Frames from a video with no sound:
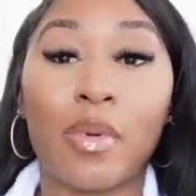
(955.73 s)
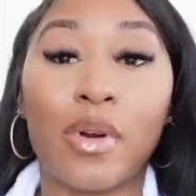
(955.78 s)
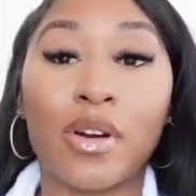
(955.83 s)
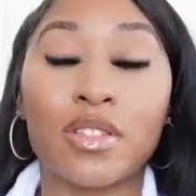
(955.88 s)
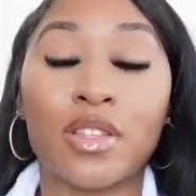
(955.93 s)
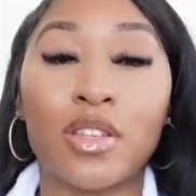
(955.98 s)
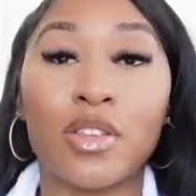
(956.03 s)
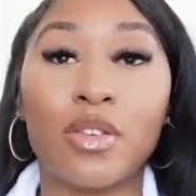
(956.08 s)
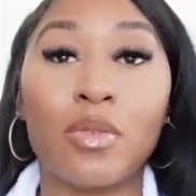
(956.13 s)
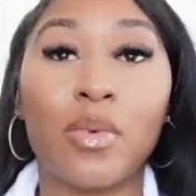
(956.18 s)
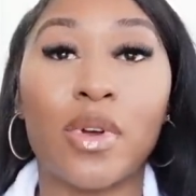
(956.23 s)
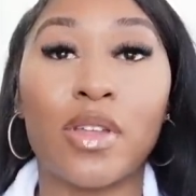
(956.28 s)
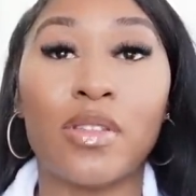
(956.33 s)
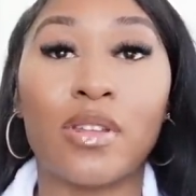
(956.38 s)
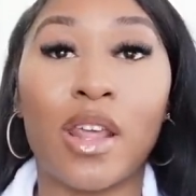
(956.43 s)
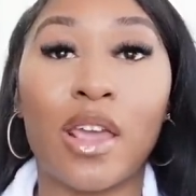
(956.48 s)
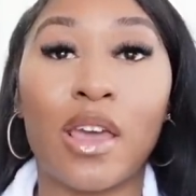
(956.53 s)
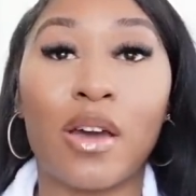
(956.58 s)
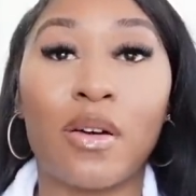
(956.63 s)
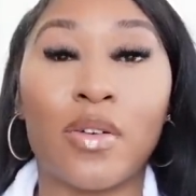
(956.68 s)
person you with
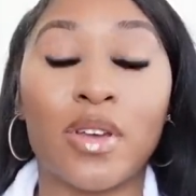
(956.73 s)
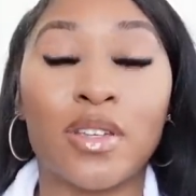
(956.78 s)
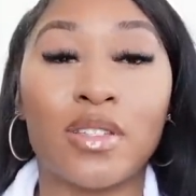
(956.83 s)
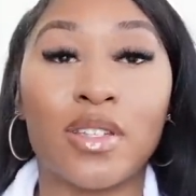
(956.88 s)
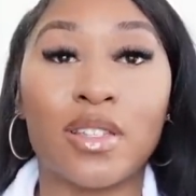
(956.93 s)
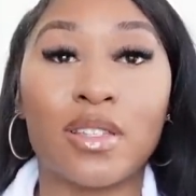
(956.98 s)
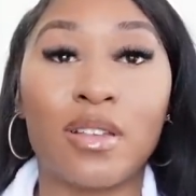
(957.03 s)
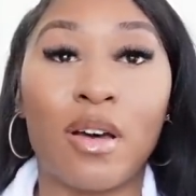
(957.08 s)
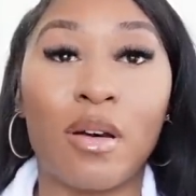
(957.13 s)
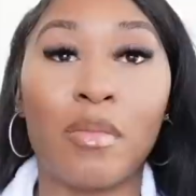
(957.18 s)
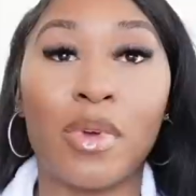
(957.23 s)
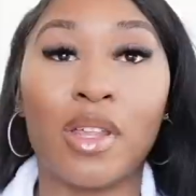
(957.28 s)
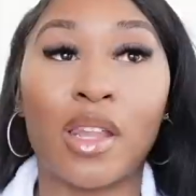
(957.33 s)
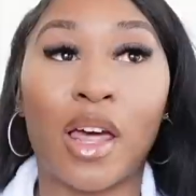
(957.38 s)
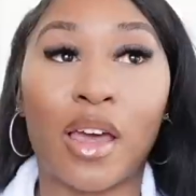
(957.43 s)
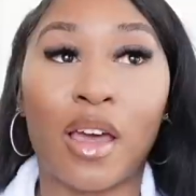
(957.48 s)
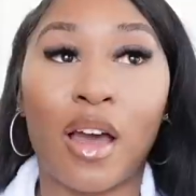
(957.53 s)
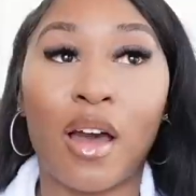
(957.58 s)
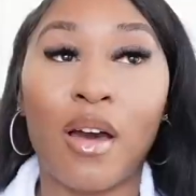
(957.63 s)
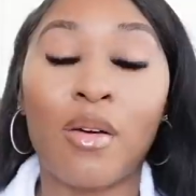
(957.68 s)
now is just gonna be
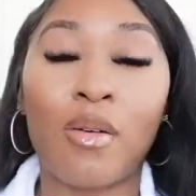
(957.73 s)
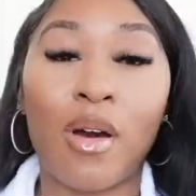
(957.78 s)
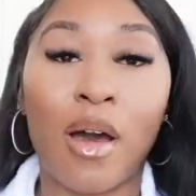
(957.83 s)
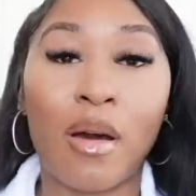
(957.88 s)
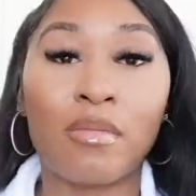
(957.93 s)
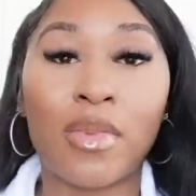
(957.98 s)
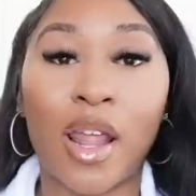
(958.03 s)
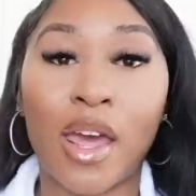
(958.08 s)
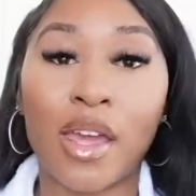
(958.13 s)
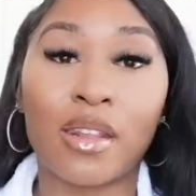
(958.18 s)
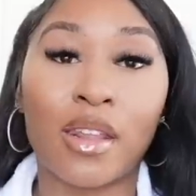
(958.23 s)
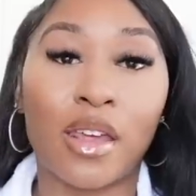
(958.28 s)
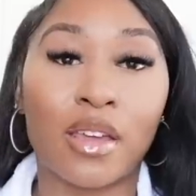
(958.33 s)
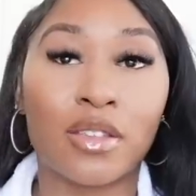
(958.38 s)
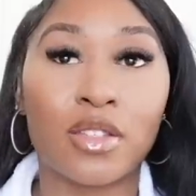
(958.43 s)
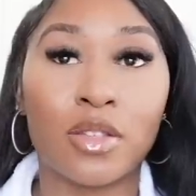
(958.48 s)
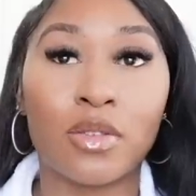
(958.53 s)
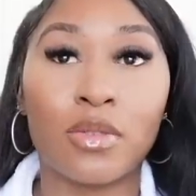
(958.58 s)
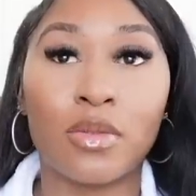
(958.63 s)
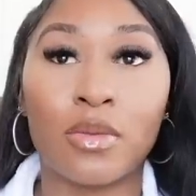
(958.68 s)
like, oh, I'm like that
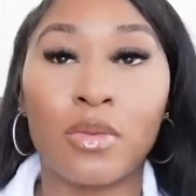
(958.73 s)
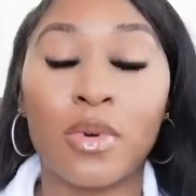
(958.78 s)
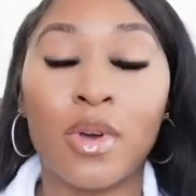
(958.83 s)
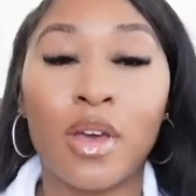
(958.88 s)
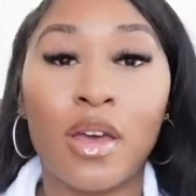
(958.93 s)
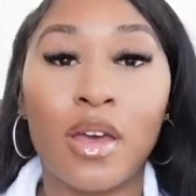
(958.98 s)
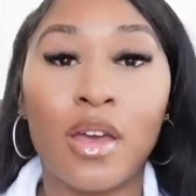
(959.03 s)
too.